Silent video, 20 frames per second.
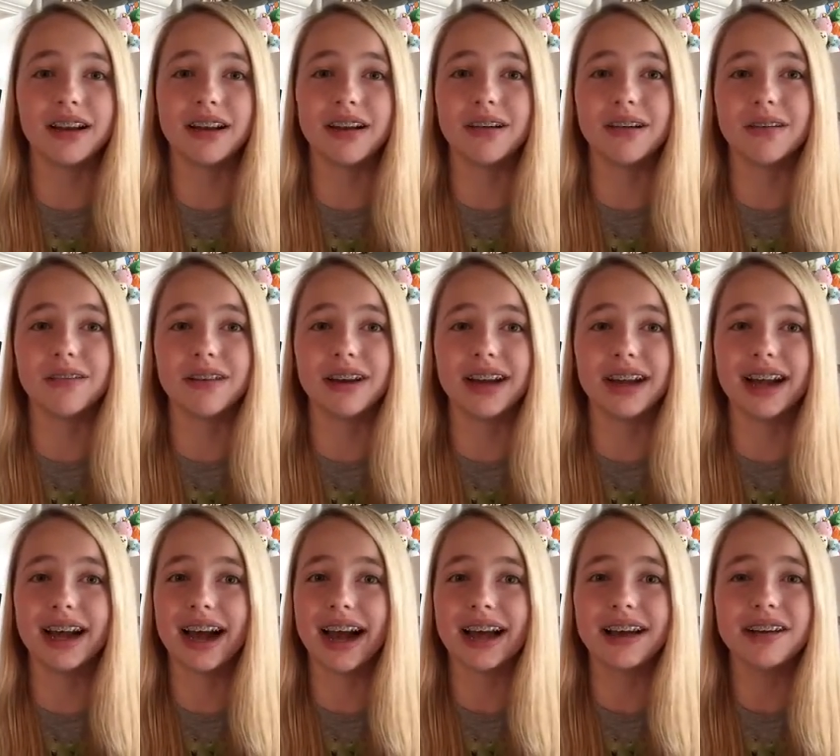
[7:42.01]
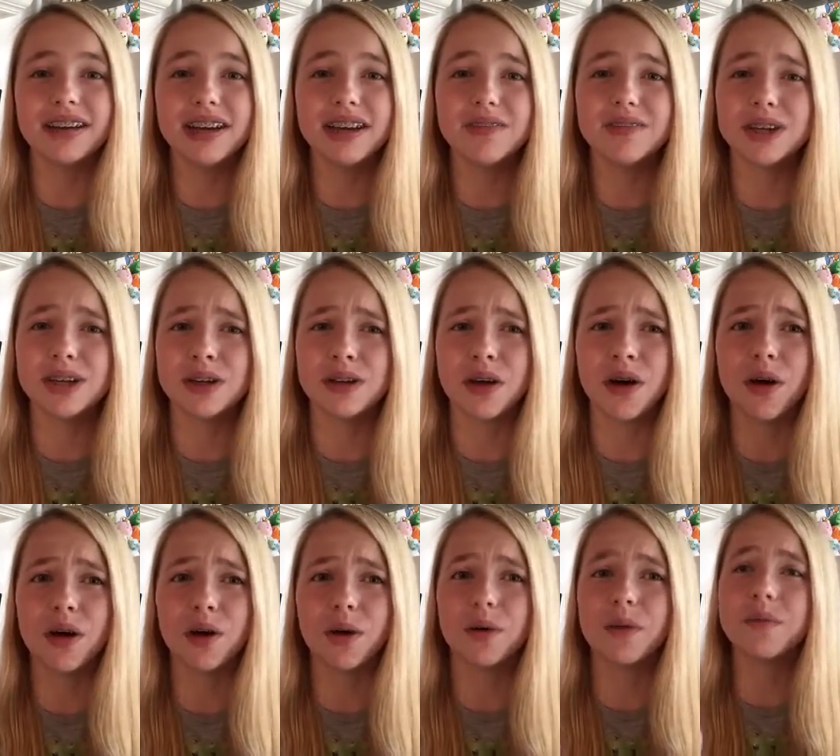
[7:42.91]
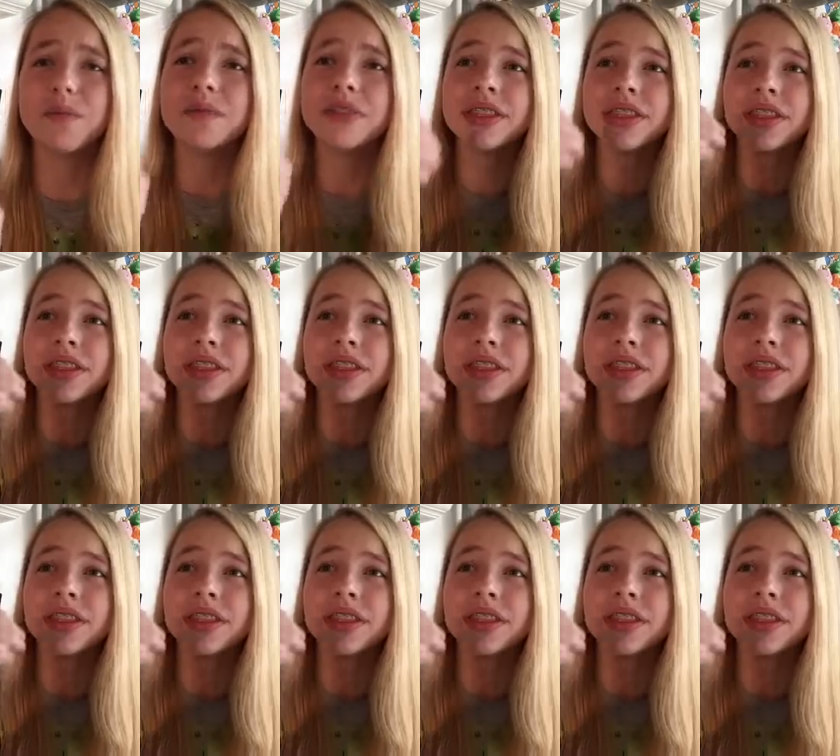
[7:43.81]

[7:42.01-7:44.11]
known. I don't even know.